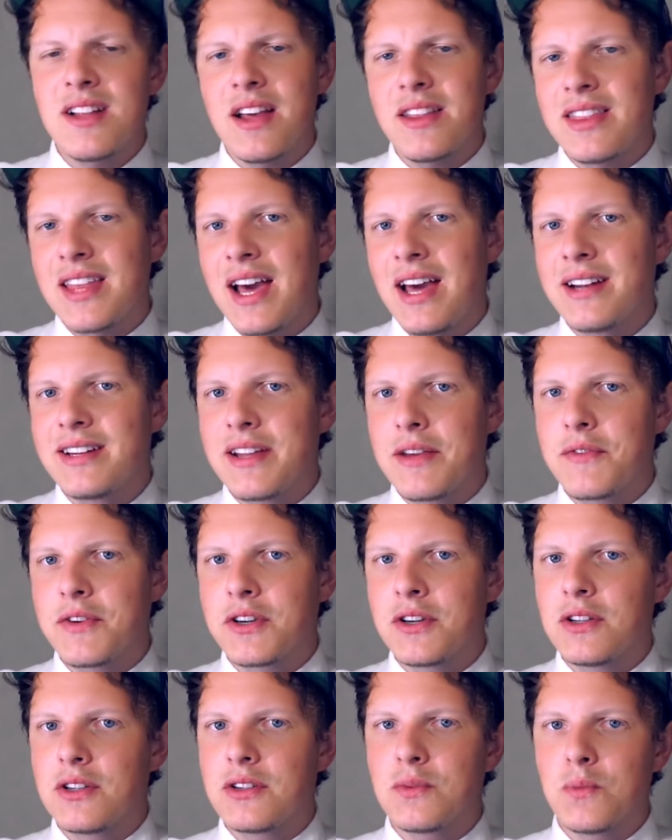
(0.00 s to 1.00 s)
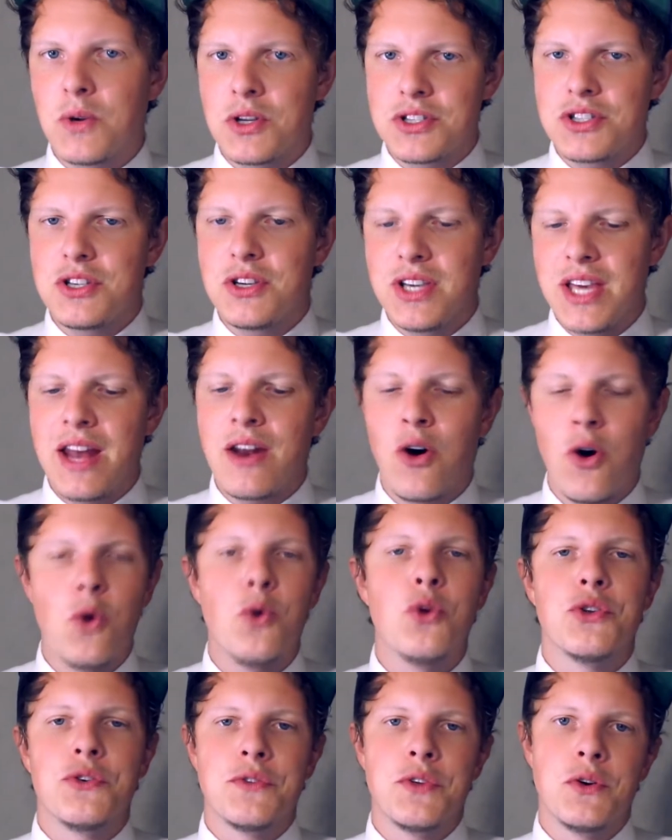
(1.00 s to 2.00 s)
It's not that difficult once you get a
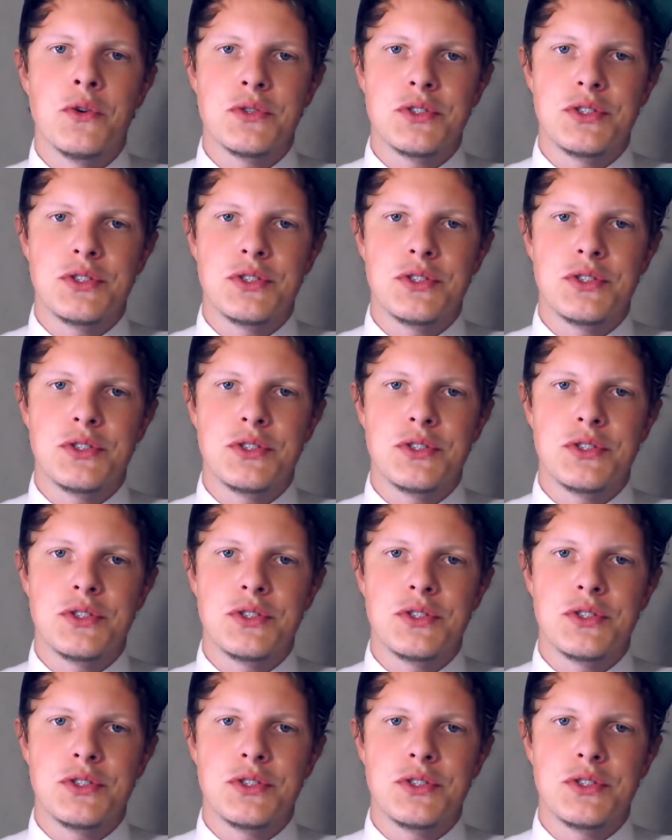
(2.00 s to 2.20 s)
hold of